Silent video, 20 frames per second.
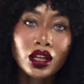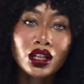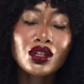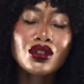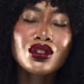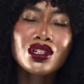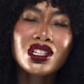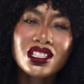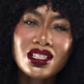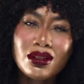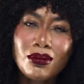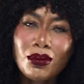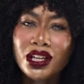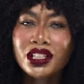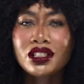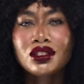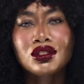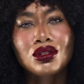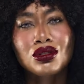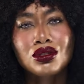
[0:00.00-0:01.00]
You need to
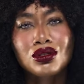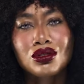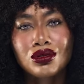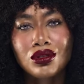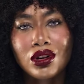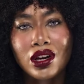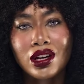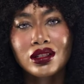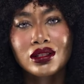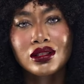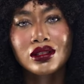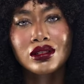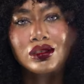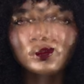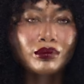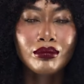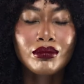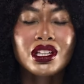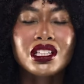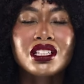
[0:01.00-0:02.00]
manage your stress.
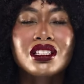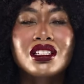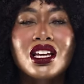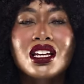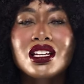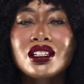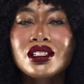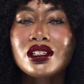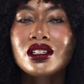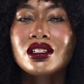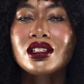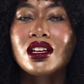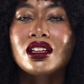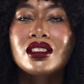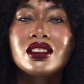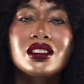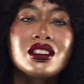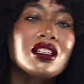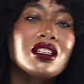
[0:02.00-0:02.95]
Meditation and